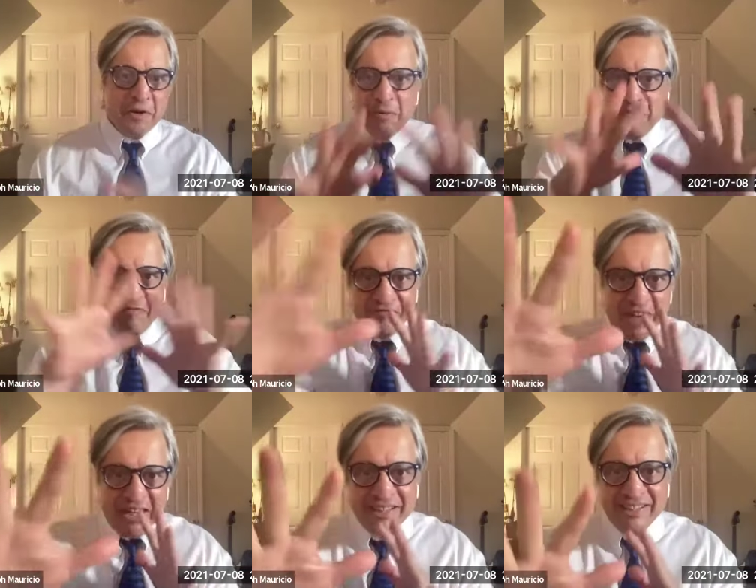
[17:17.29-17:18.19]
or we're
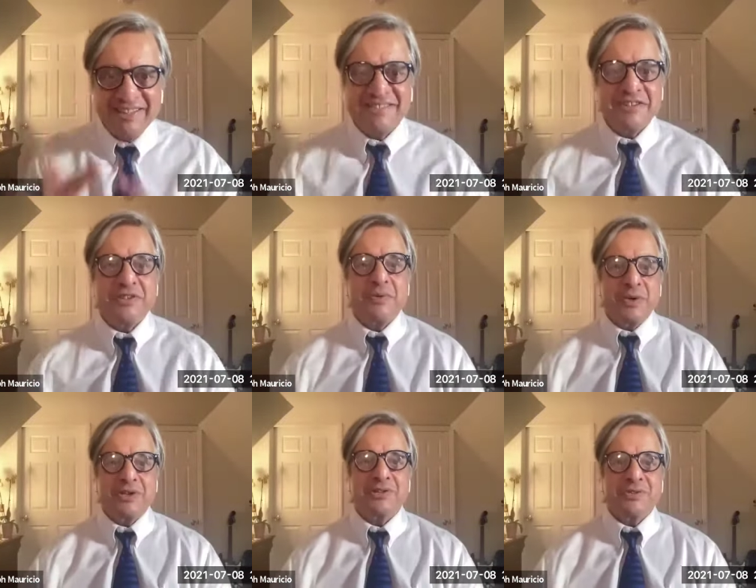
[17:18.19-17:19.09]
fighting the
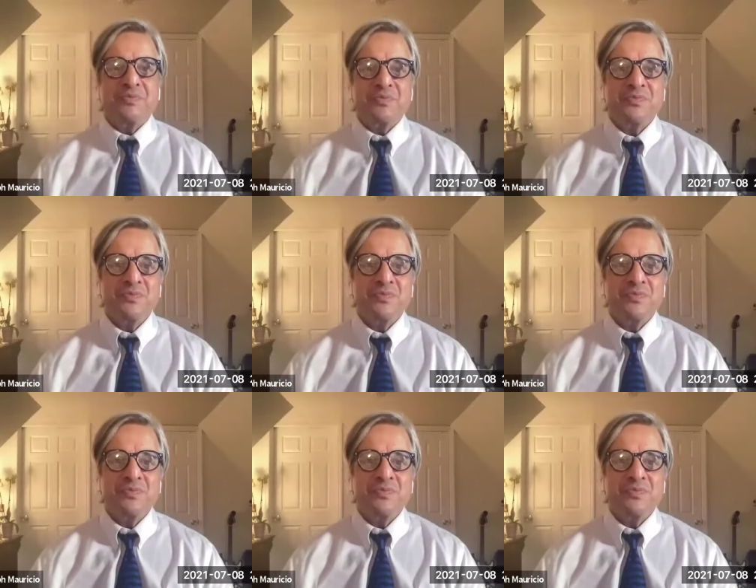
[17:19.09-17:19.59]
situation.